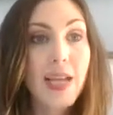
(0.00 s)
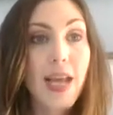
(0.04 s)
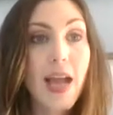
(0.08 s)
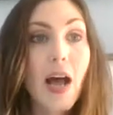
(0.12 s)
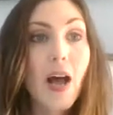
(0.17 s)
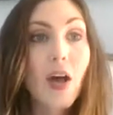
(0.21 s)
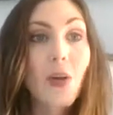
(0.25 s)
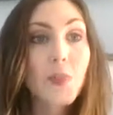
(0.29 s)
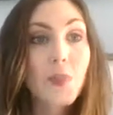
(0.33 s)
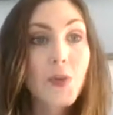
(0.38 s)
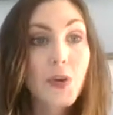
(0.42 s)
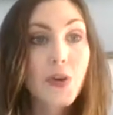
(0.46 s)

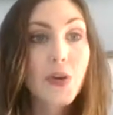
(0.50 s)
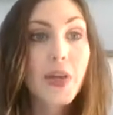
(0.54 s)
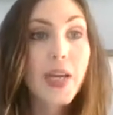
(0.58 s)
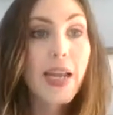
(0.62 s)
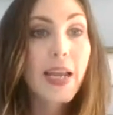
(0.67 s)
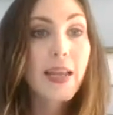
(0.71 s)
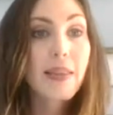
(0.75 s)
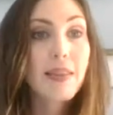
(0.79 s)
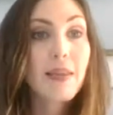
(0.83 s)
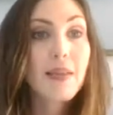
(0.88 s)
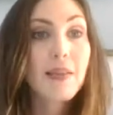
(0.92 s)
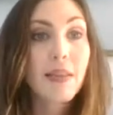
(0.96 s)
help
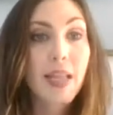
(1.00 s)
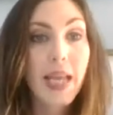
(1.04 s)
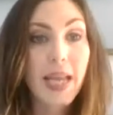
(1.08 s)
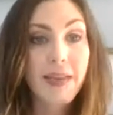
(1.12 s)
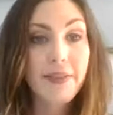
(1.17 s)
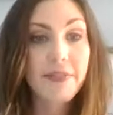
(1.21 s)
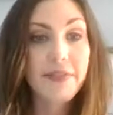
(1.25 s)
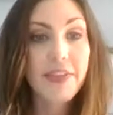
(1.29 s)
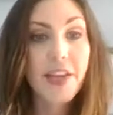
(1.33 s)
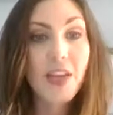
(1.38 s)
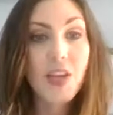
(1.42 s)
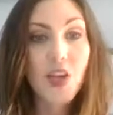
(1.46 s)
create the
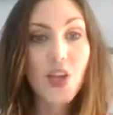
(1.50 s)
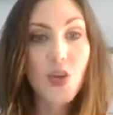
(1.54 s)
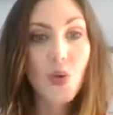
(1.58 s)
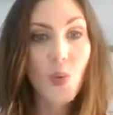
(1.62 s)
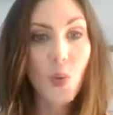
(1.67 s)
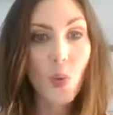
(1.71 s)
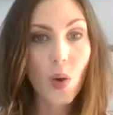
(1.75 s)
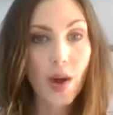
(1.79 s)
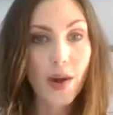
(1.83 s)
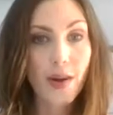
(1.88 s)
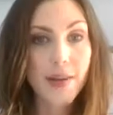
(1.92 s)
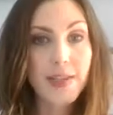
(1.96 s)
life that you
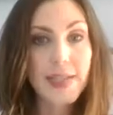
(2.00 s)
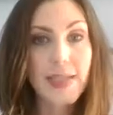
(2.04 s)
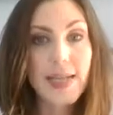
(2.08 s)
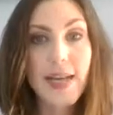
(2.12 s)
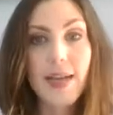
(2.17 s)
want